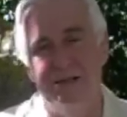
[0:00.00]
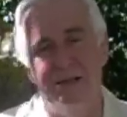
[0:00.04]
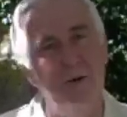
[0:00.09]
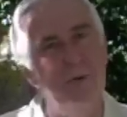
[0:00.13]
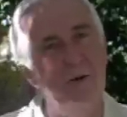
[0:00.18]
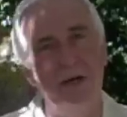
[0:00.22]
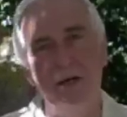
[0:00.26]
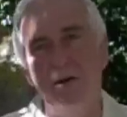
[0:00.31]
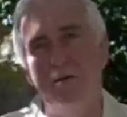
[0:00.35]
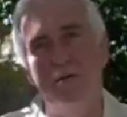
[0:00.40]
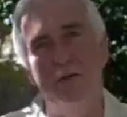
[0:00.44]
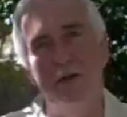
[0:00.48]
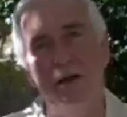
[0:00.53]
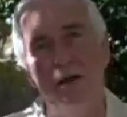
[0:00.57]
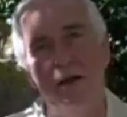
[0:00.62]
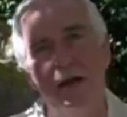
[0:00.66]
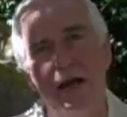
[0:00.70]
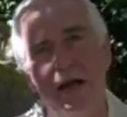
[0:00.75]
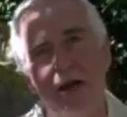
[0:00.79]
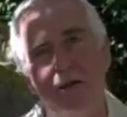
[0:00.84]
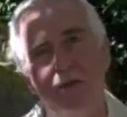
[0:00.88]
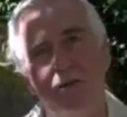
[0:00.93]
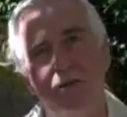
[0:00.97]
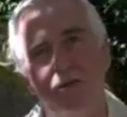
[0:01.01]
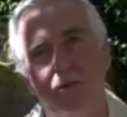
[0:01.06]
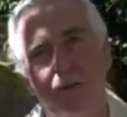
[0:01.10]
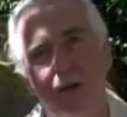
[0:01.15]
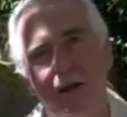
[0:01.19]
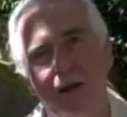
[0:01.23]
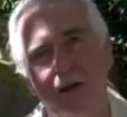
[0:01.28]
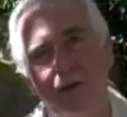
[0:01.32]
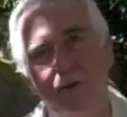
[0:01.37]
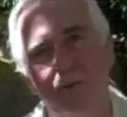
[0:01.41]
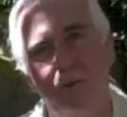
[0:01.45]
So we could thin it out to
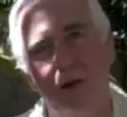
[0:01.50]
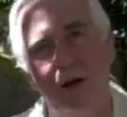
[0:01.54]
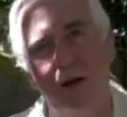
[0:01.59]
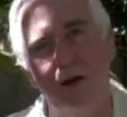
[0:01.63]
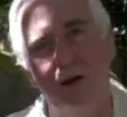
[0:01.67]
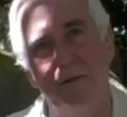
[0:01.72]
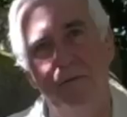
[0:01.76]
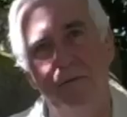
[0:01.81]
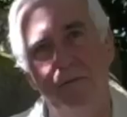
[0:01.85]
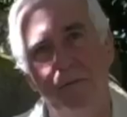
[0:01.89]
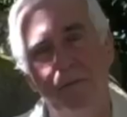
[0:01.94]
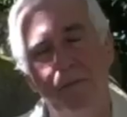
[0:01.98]
20 to 1.